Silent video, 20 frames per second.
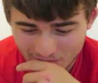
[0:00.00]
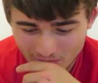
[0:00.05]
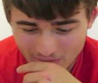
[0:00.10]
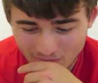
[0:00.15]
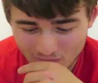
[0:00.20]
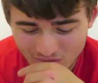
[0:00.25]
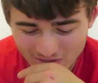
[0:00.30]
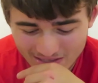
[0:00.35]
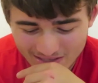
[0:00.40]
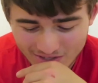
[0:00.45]
we
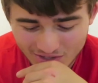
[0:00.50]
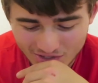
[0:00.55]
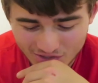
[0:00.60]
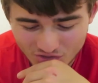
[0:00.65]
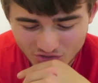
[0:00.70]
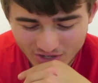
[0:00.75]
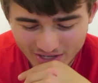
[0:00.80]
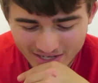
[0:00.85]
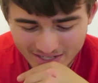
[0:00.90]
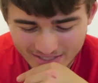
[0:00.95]
really are
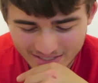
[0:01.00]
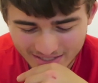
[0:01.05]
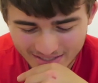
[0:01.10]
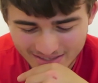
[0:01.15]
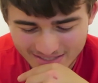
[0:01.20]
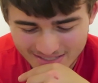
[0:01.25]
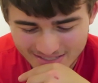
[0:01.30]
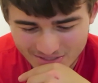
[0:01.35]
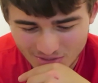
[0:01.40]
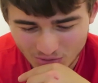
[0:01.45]
trying to
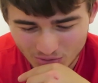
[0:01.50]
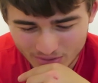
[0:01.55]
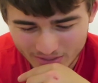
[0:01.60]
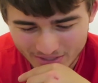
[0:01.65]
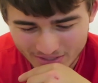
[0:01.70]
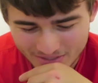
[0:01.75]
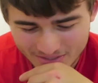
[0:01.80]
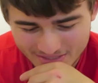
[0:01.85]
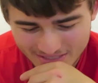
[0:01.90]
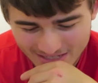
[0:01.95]
dig these gold
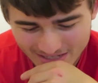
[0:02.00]
diggers